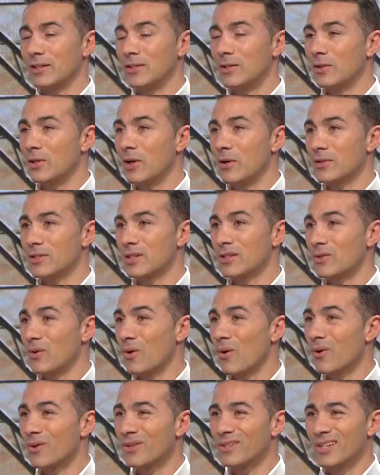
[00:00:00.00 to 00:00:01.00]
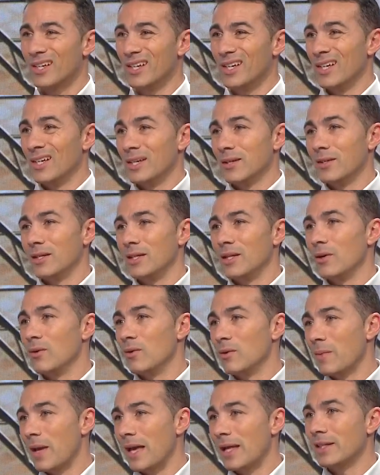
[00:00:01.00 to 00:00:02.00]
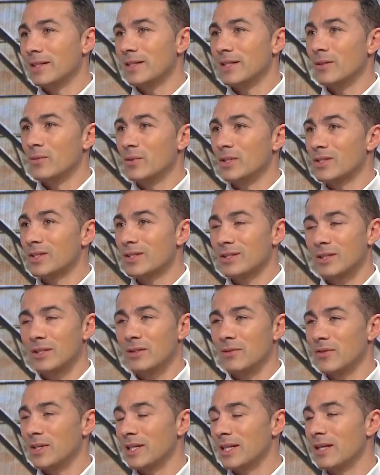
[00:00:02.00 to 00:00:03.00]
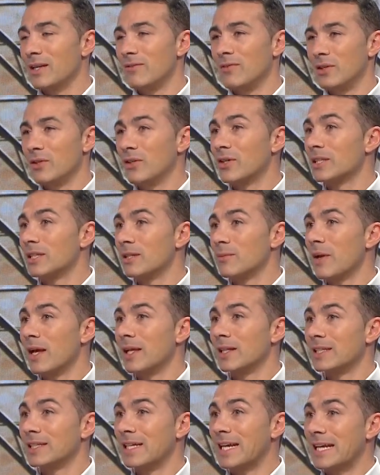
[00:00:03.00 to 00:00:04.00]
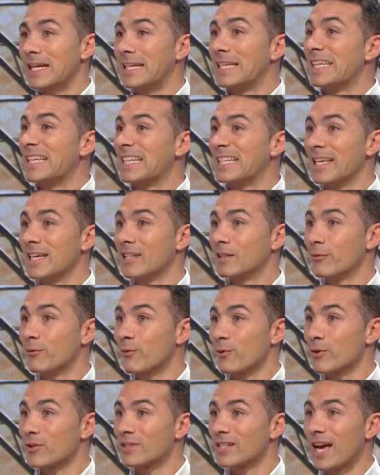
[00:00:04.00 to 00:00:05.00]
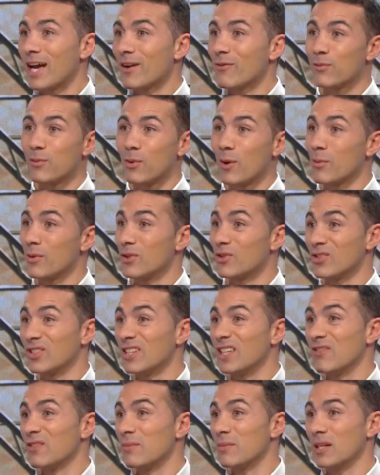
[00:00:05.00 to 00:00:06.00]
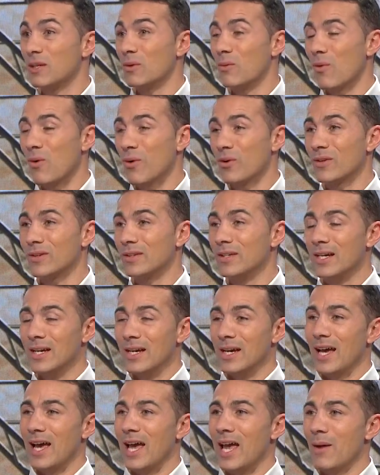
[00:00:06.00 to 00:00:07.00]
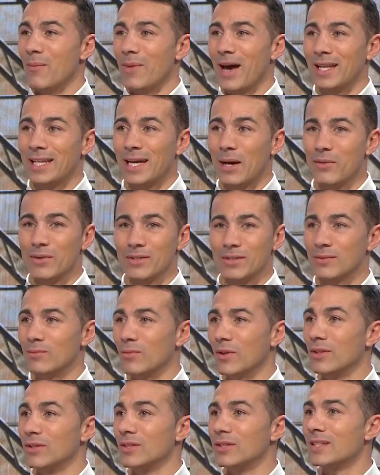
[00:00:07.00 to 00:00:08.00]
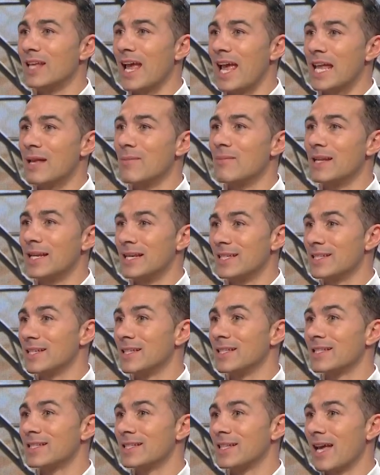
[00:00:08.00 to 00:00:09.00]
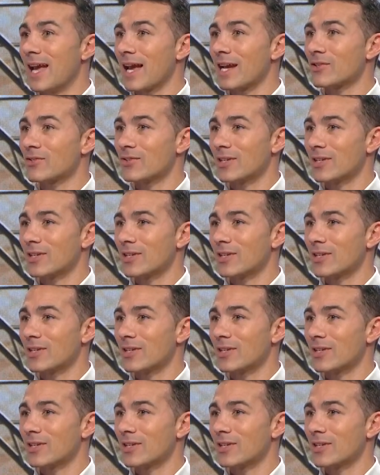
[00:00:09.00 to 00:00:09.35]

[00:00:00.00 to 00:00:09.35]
two goals they scored, you know, penalty, which if you look at the penalty that England didn't get in the first half, probably shouldn't even have been awarded. And that was, 8 minutes into